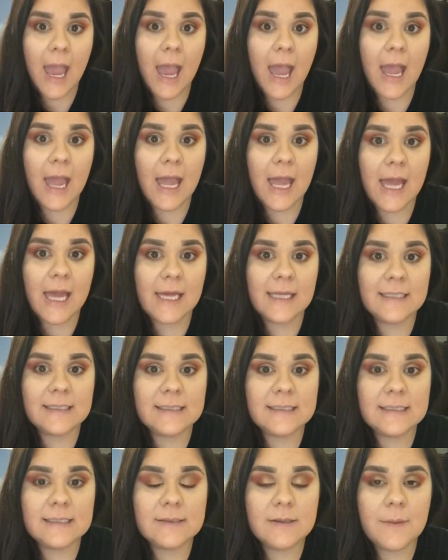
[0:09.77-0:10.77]

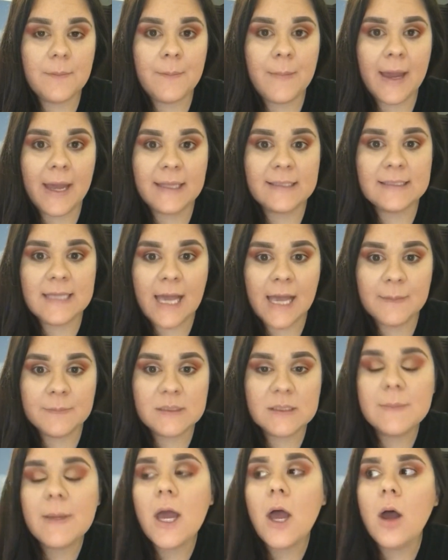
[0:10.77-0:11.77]
and my time
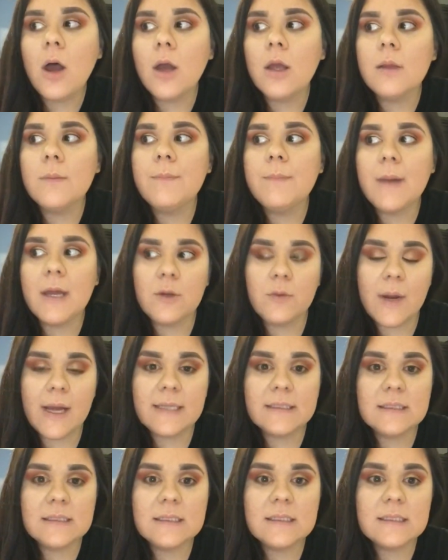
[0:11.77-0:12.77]
spent on bed
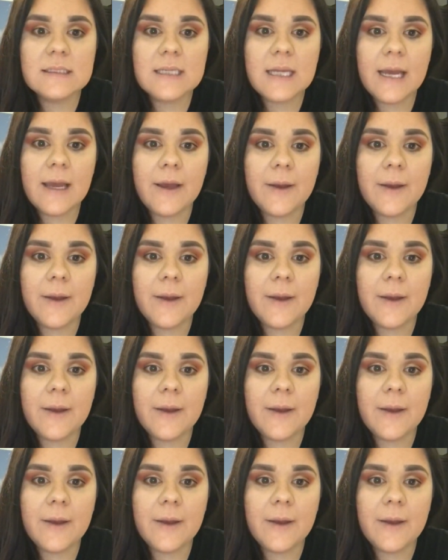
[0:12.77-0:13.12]
rest.